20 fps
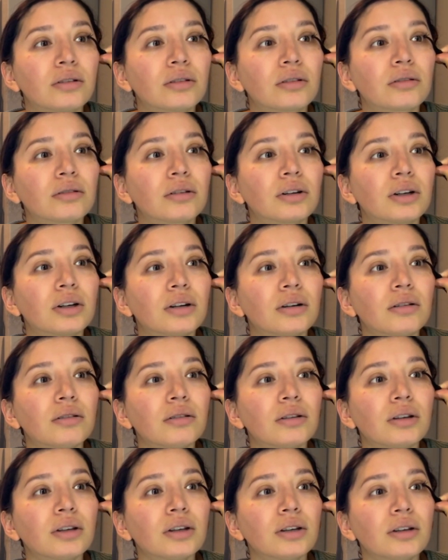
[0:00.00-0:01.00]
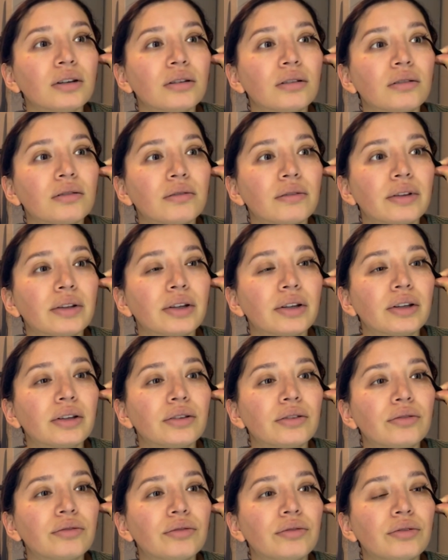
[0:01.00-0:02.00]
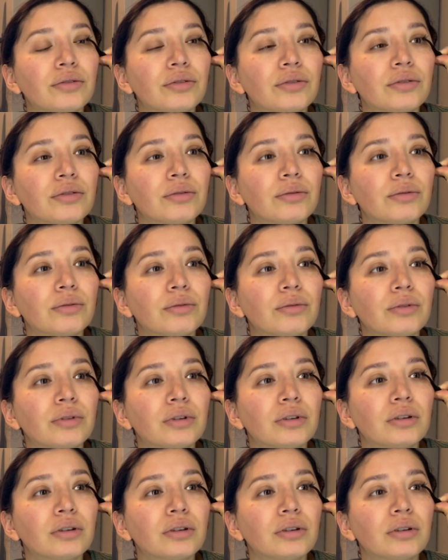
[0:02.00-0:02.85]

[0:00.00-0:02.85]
So how the hell do you